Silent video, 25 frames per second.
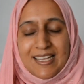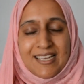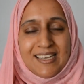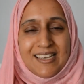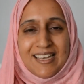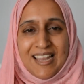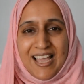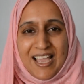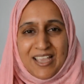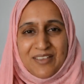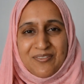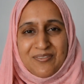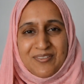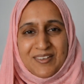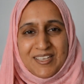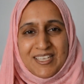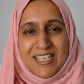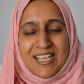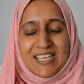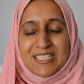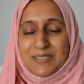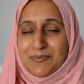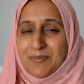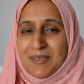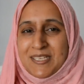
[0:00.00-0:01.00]
and lively,
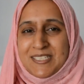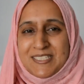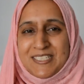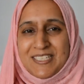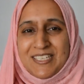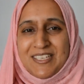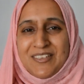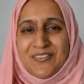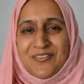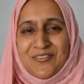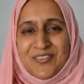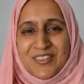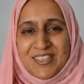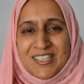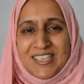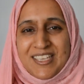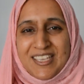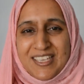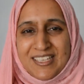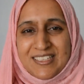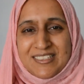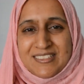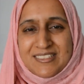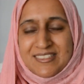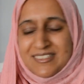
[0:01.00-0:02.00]
especially for the
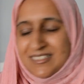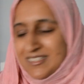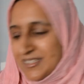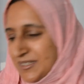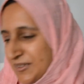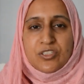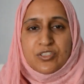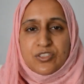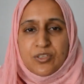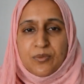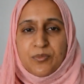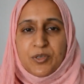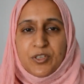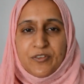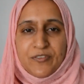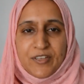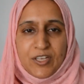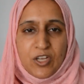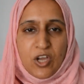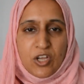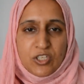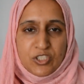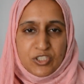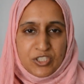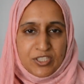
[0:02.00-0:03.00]
kids. So moving
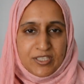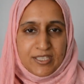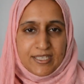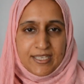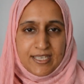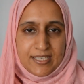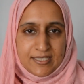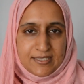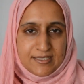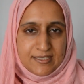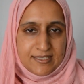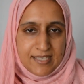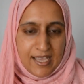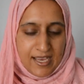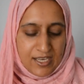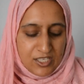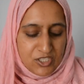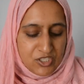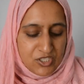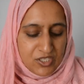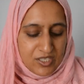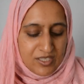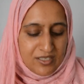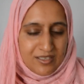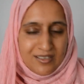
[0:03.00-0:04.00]
on to the kids
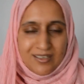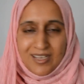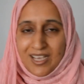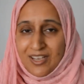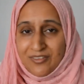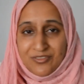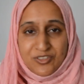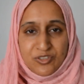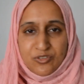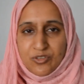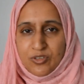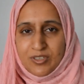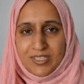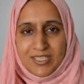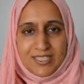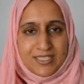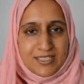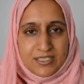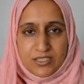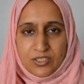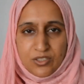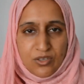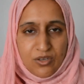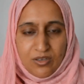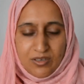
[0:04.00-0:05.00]
section, after all it
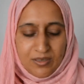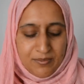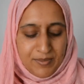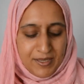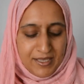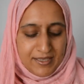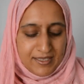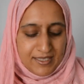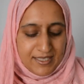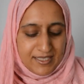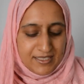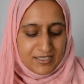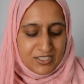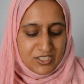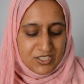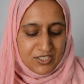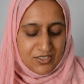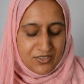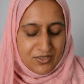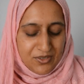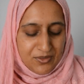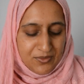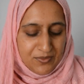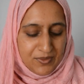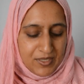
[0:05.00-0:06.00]
is all about the kids, you
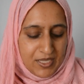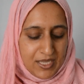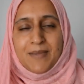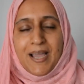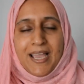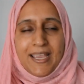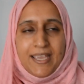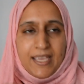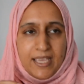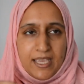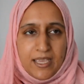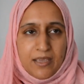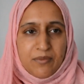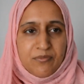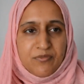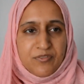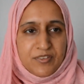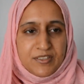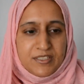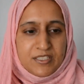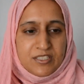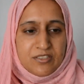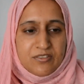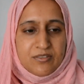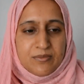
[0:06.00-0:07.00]
know. My aim for
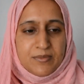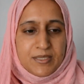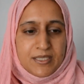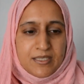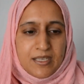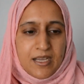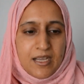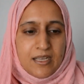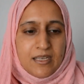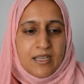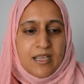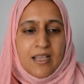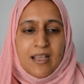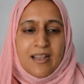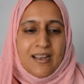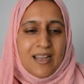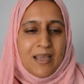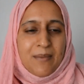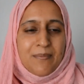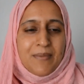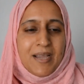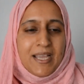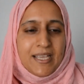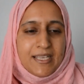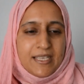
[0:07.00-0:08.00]
this Ramadan,
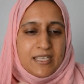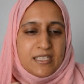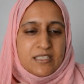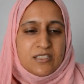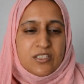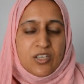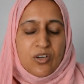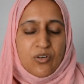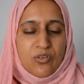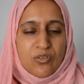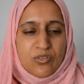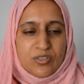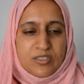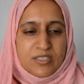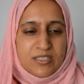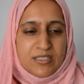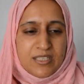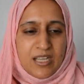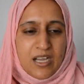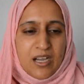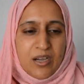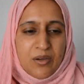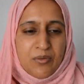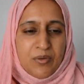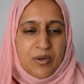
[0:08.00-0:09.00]
like my kids are older
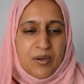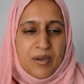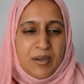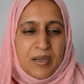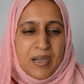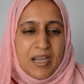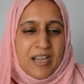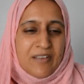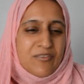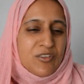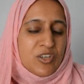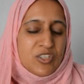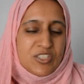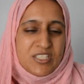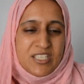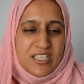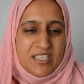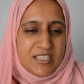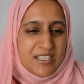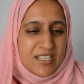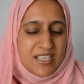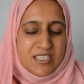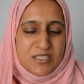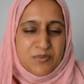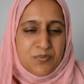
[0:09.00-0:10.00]
now. I've got
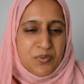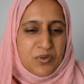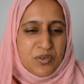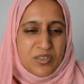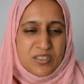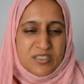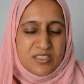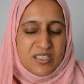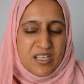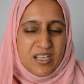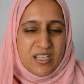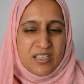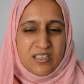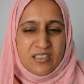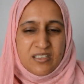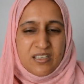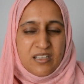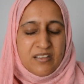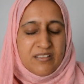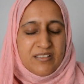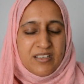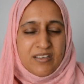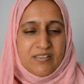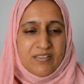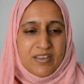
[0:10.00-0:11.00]
teenage boys and
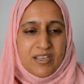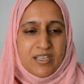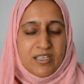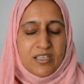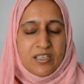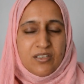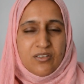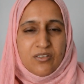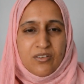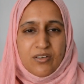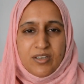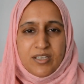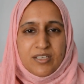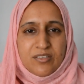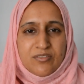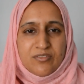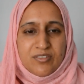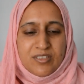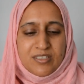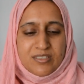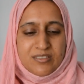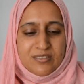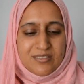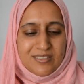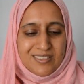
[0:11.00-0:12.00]
they're really not
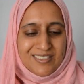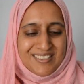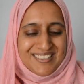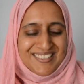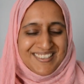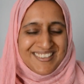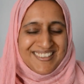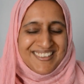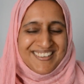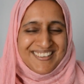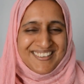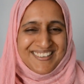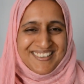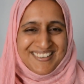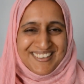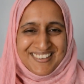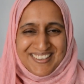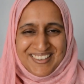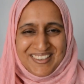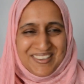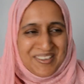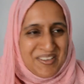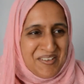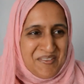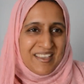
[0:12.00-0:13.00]
interested
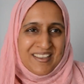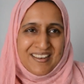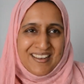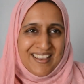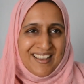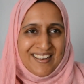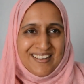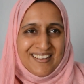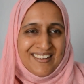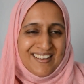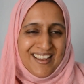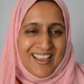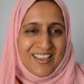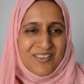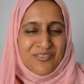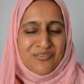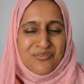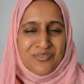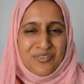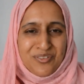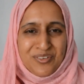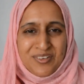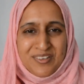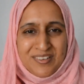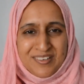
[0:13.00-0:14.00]
in any like
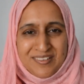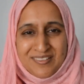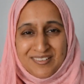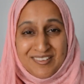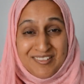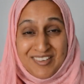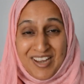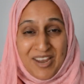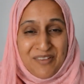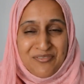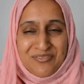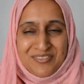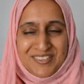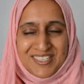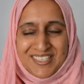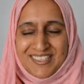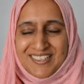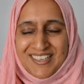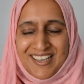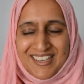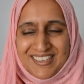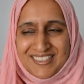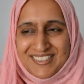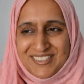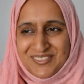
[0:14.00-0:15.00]
fun crafting
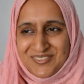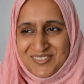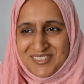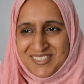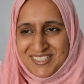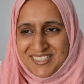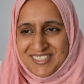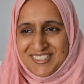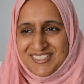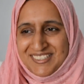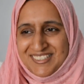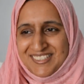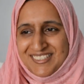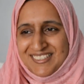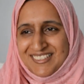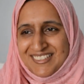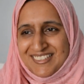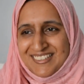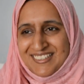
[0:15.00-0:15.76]
activities.